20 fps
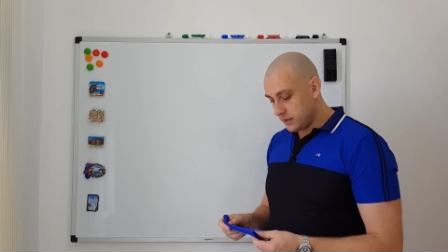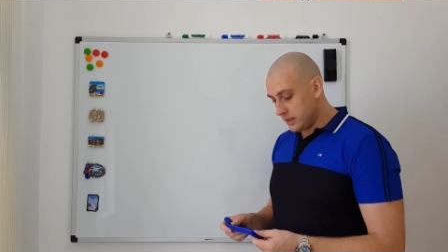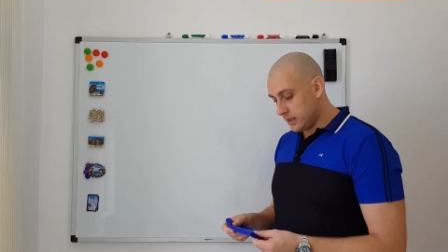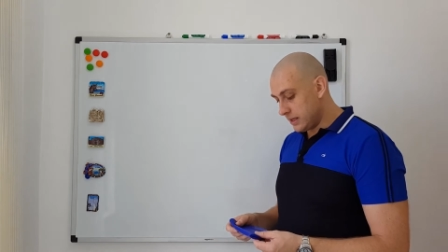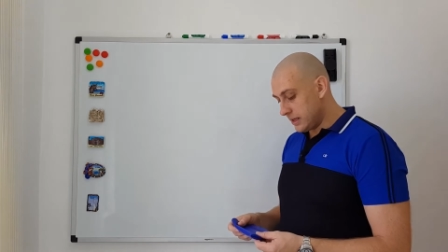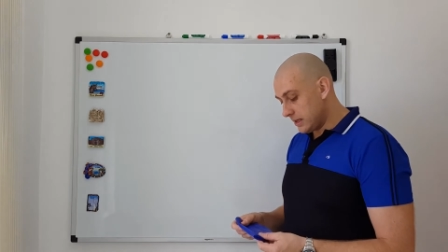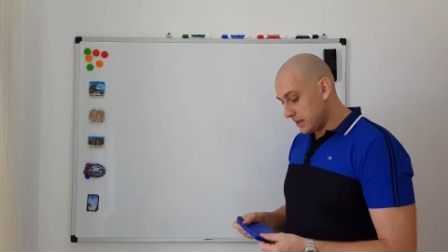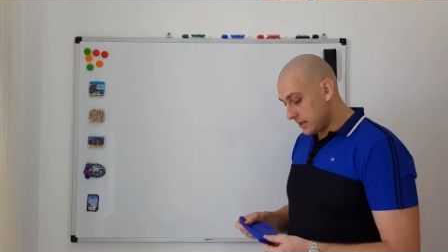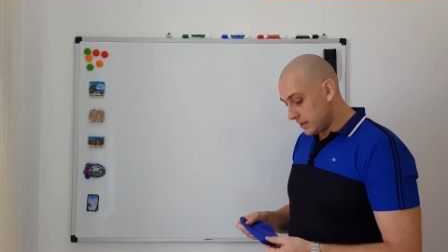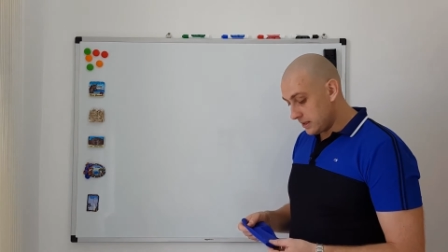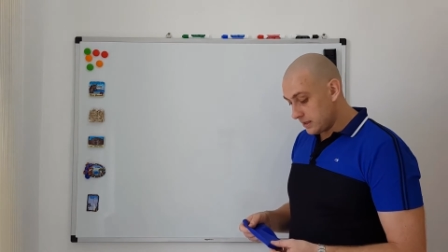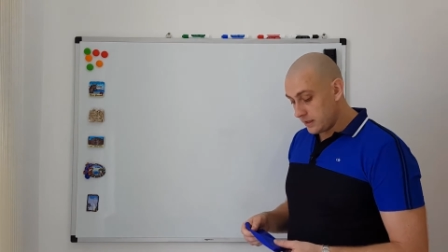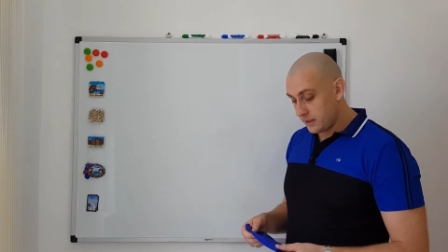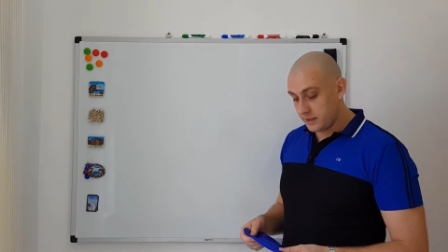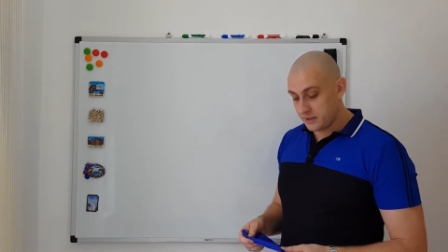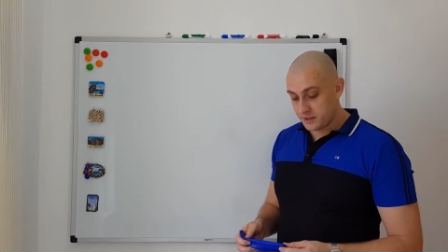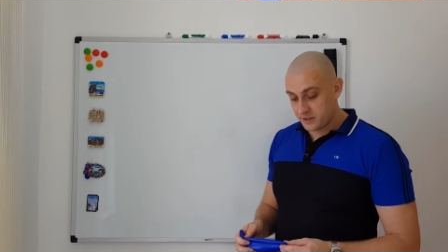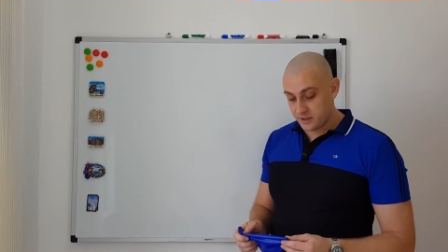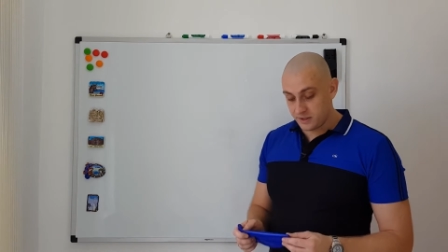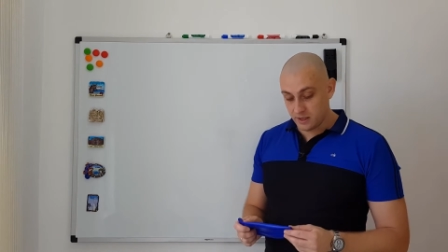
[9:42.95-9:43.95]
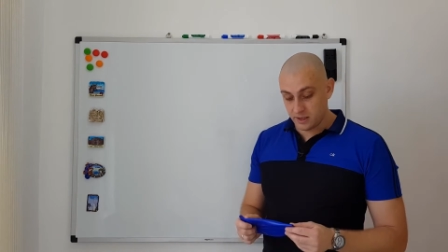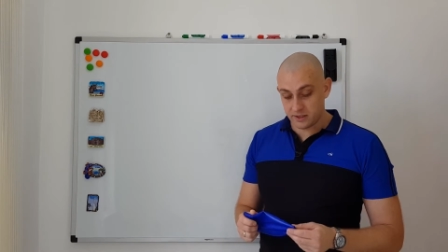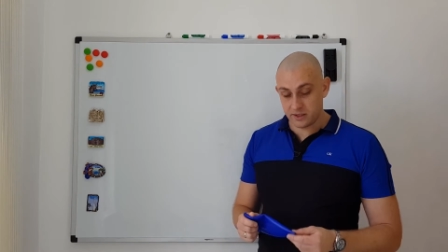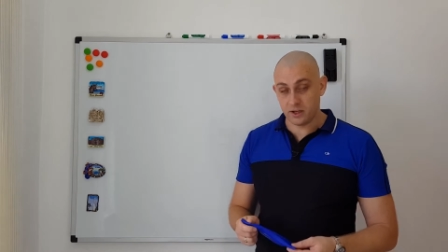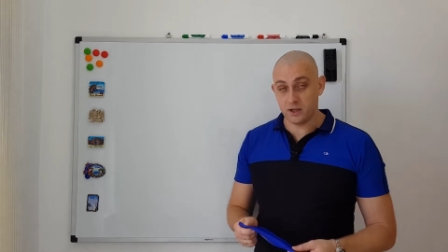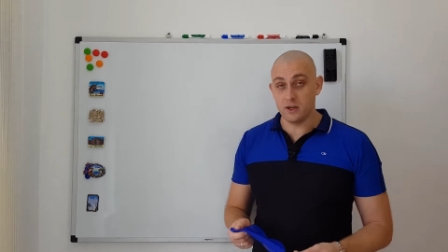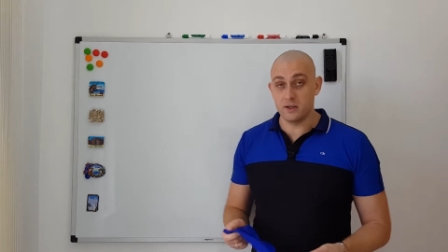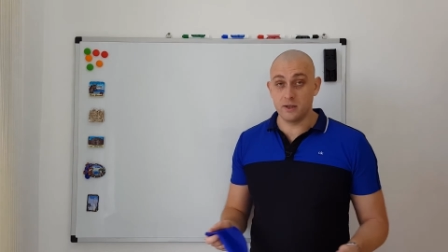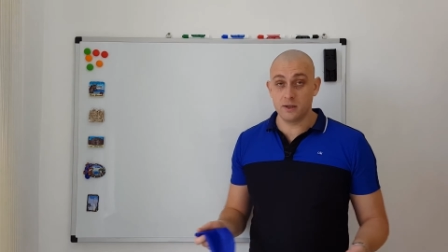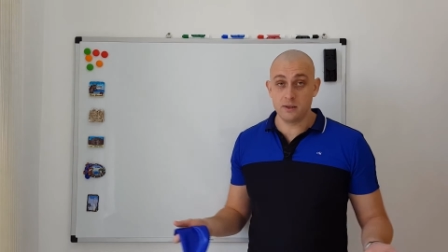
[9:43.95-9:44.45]

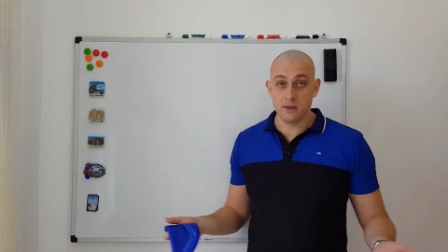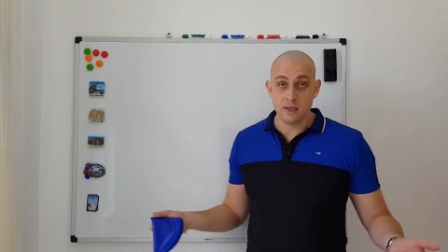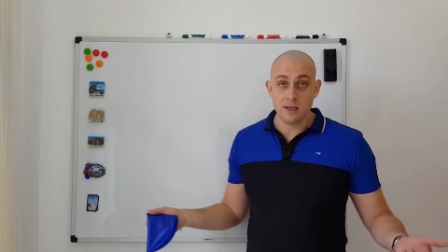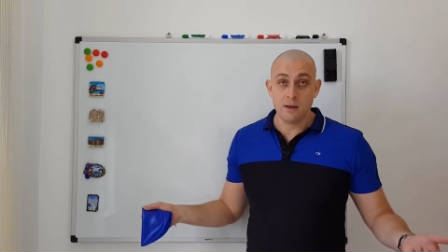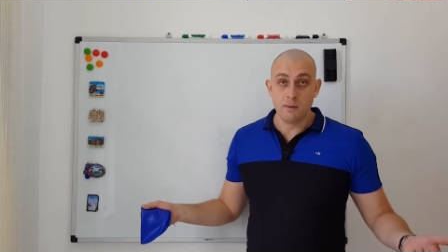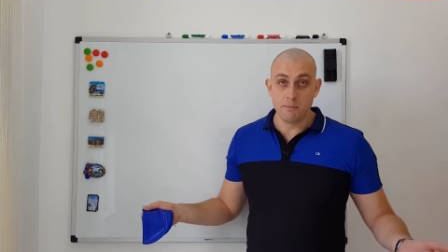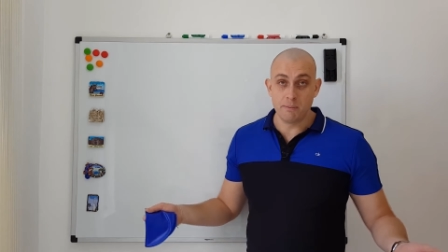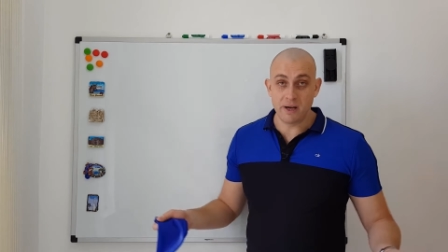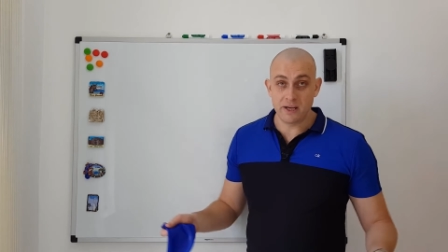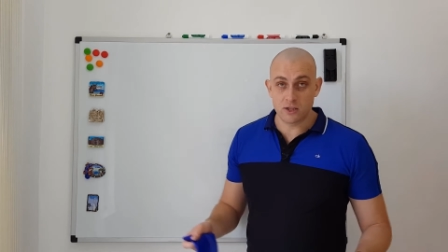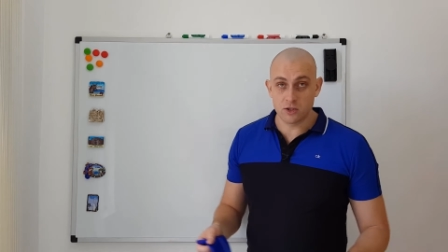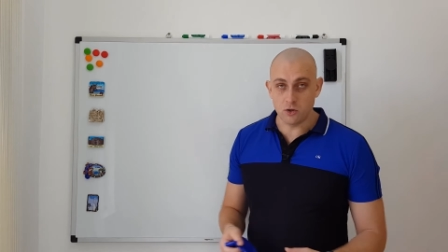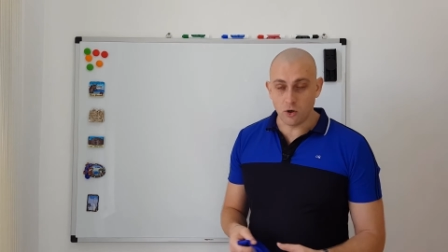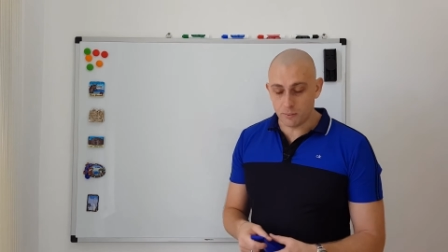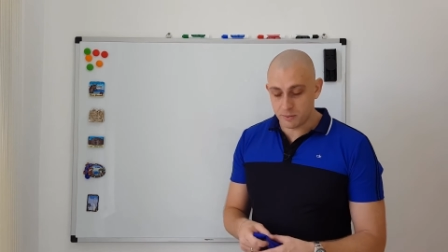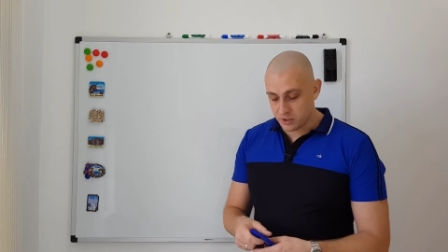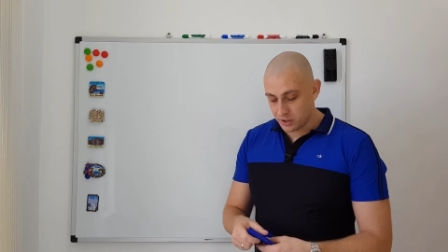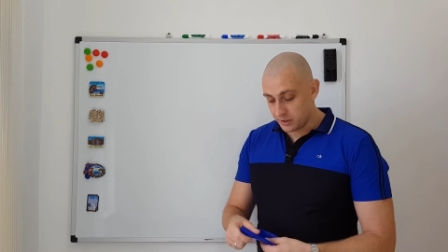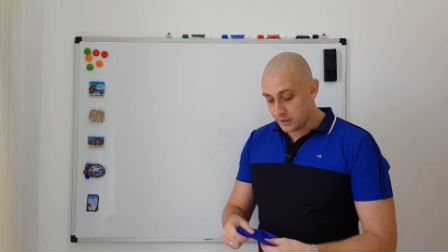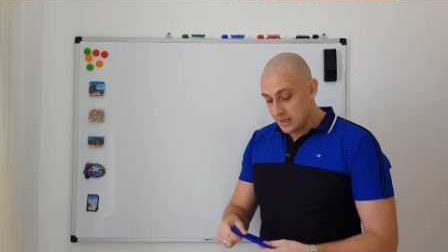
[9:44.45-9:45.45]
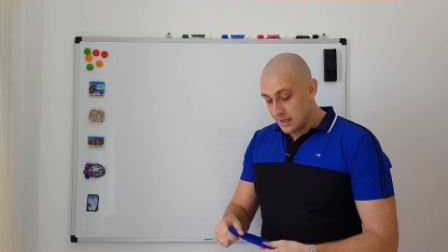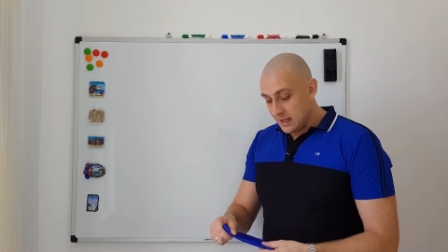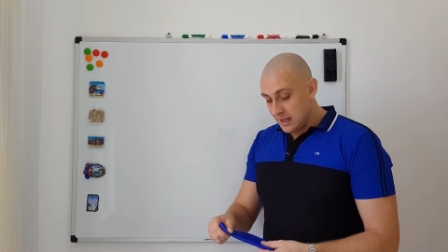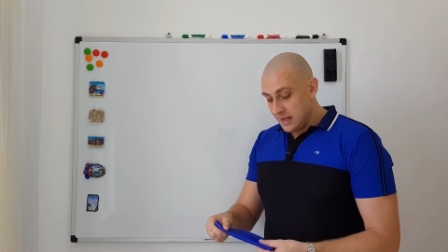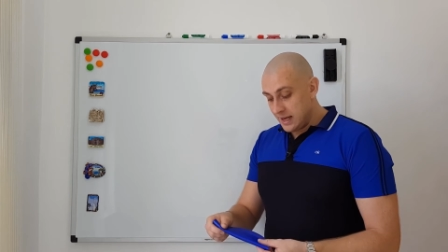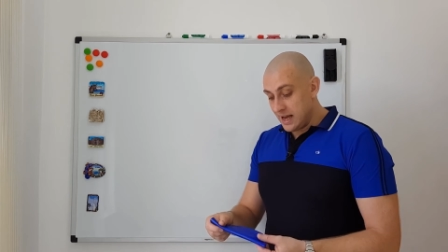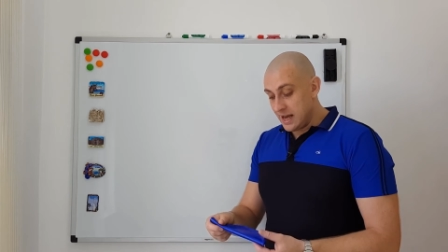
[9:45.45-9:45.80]
a kind of best option.